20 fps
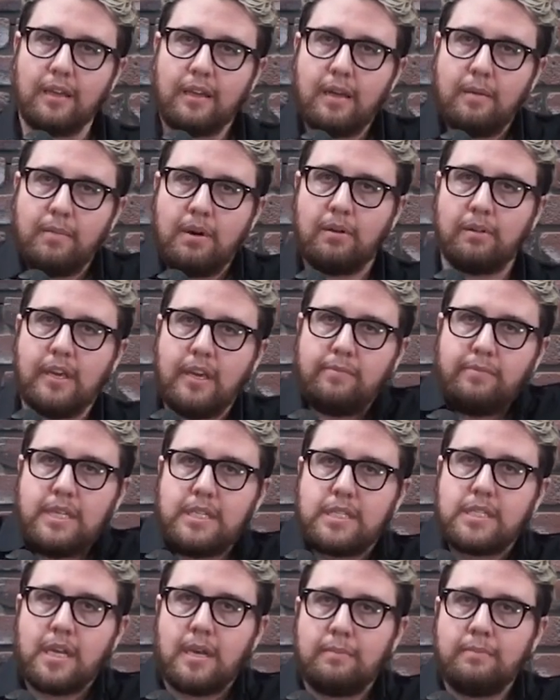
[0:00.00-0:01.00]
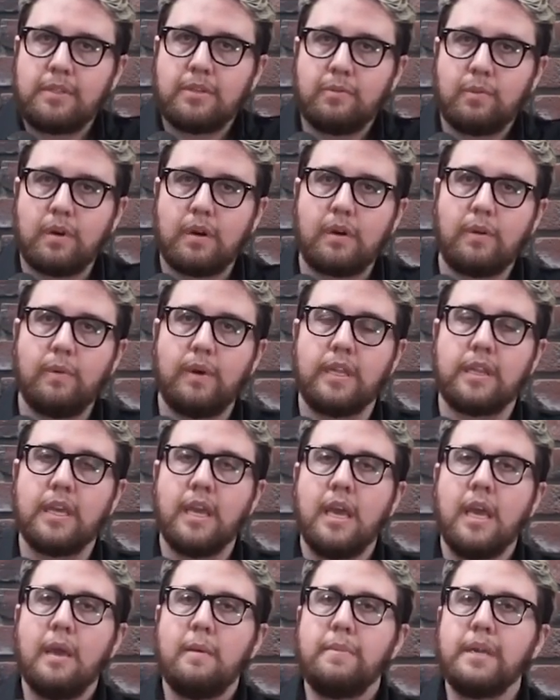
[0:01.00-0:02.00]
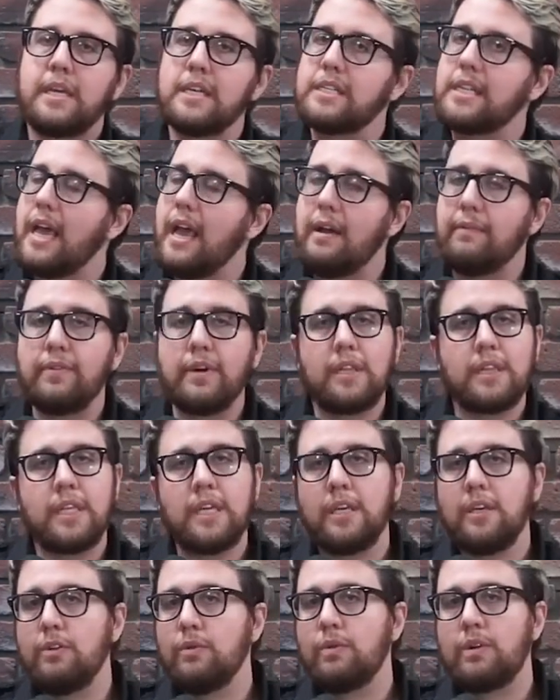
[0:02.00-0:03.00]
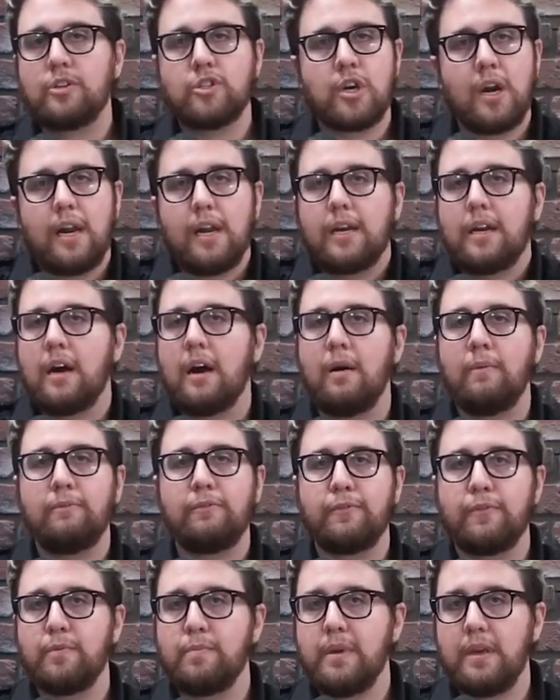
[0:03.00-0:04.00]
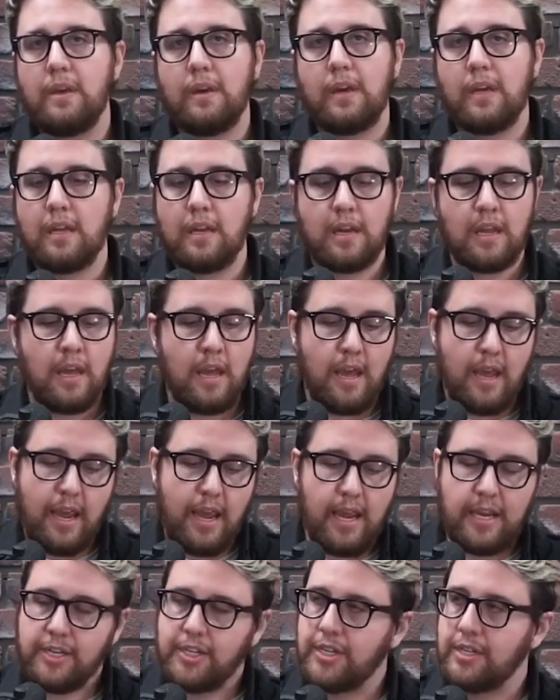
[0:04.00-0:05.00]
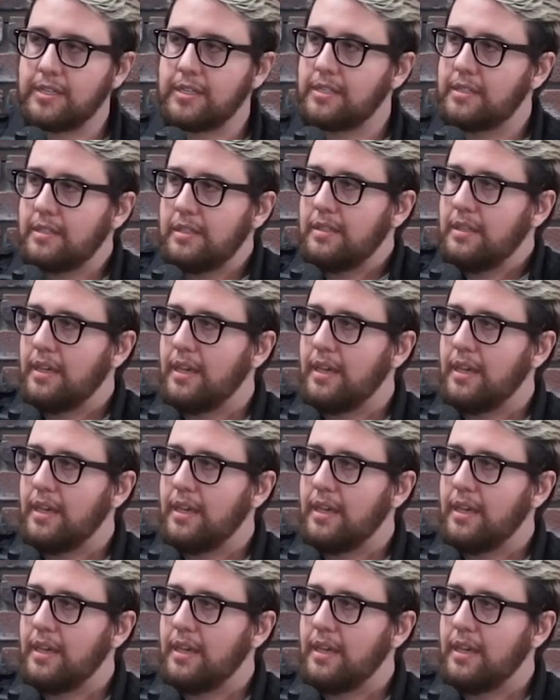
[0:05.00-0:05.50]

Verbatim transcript: Come on, give me something to work with because everything you try to come for me in, it just